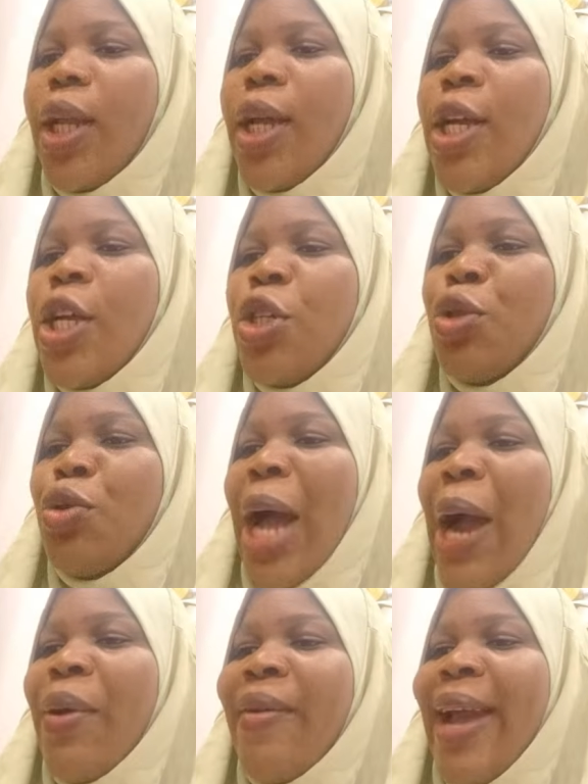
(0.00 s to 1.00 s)
So
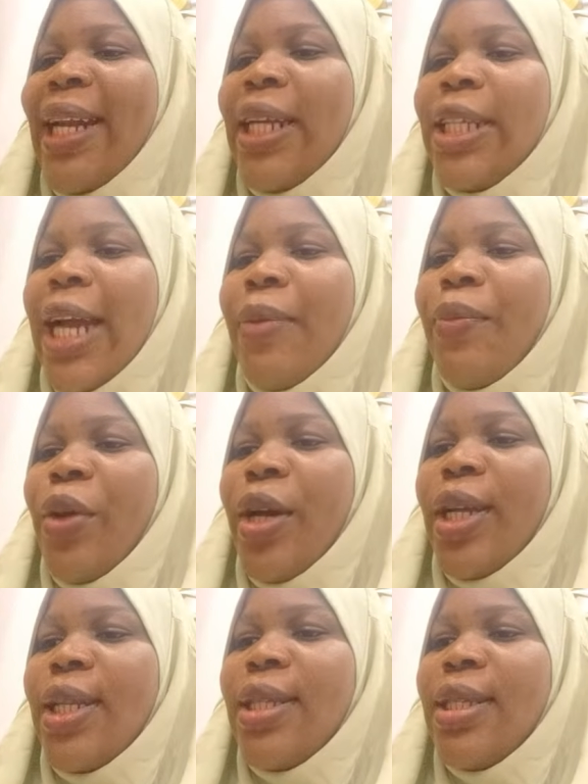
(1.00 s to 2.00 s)
are we ready,
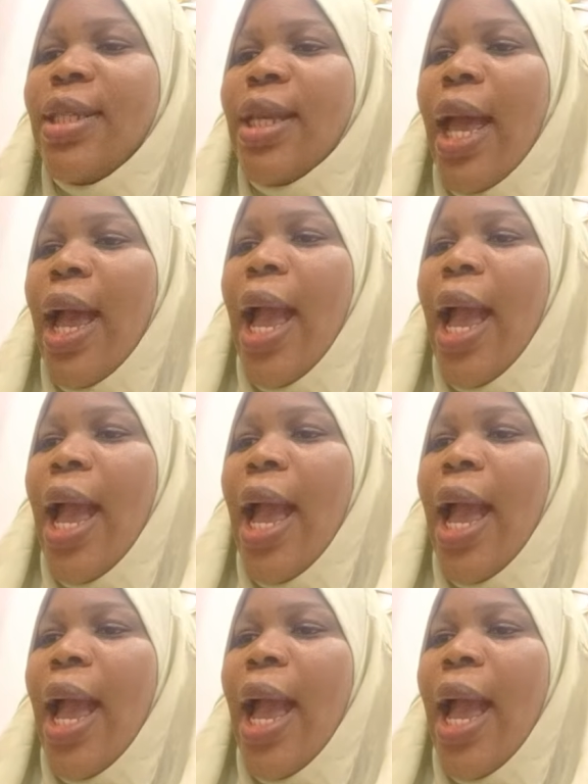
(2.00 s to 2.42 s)
champions?